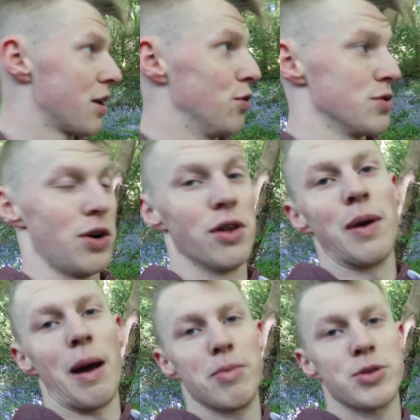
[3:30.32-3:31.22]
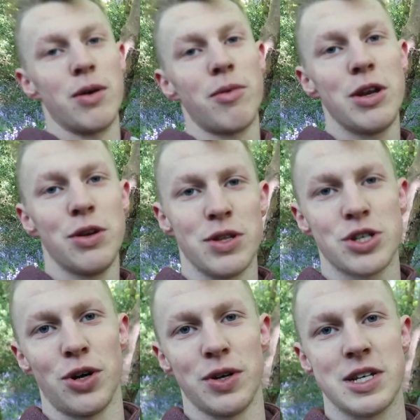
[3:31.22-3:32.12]
it goes all the way up. So I'm only doing the
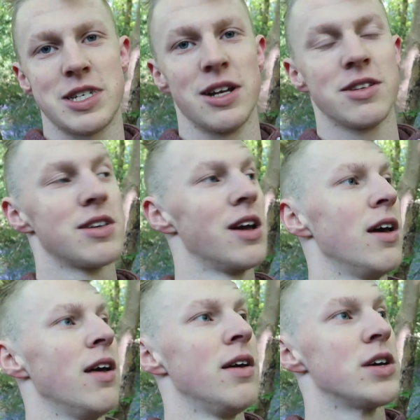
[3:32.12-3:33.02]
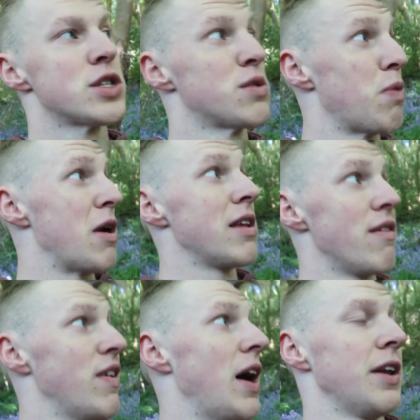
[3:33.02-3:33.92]
short distance,
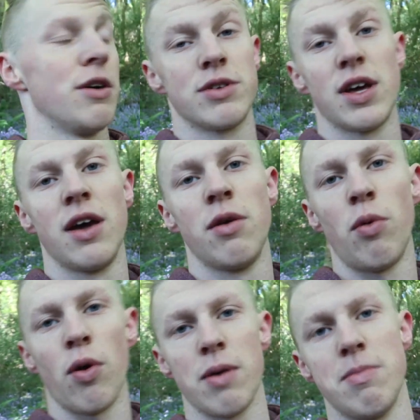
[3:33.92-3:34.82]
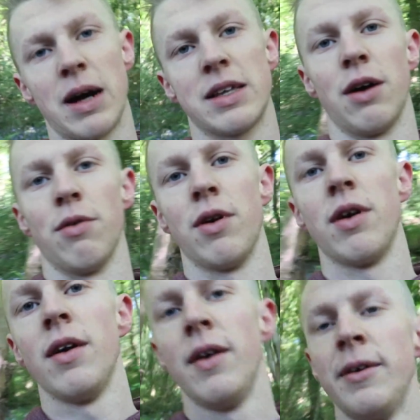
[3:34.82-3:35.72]
sprinting flat out, walking back down.
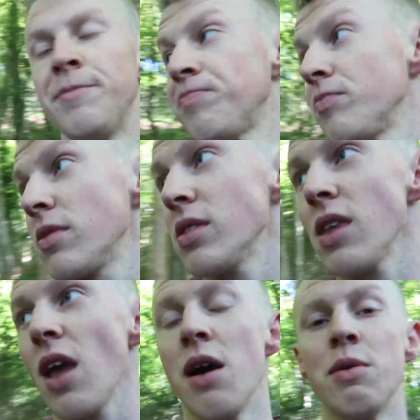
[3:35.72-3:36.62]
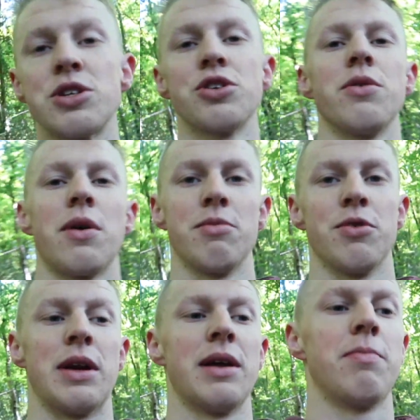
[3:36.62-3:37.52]
I will show you what I'm
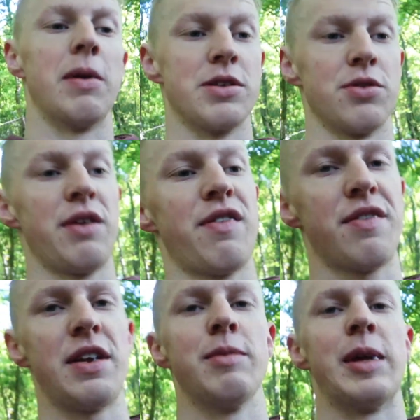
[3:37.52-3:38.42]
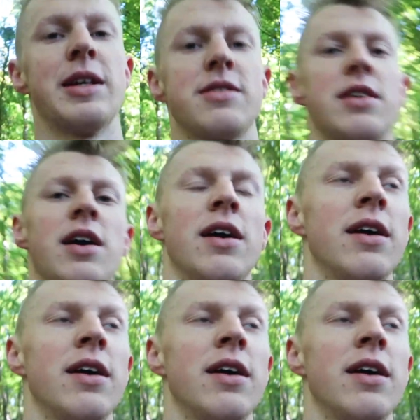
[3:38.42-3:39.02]
doing, but it's only 15 minutes.